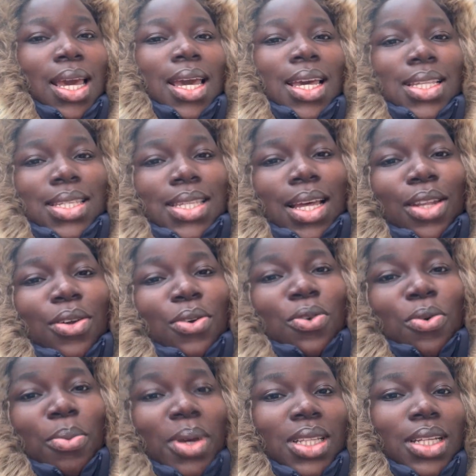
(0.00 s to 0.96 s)
It's that
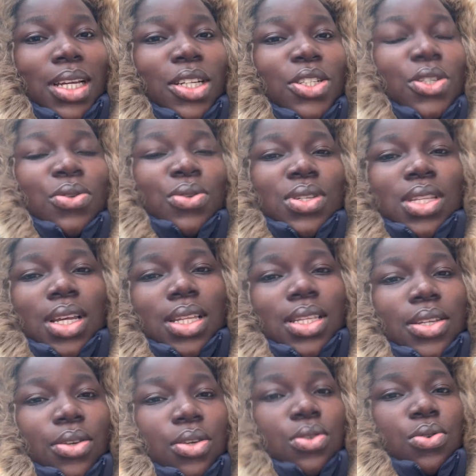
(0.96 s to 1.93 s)
document that shows
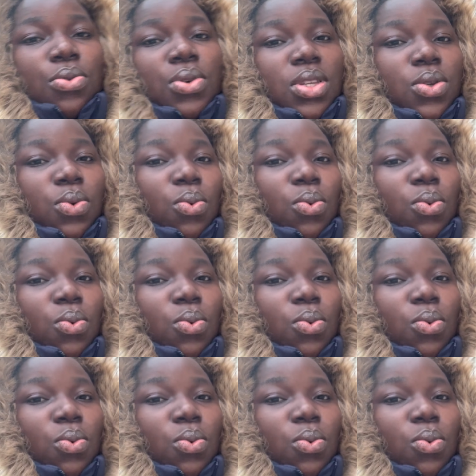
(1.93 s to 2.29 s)
that your school is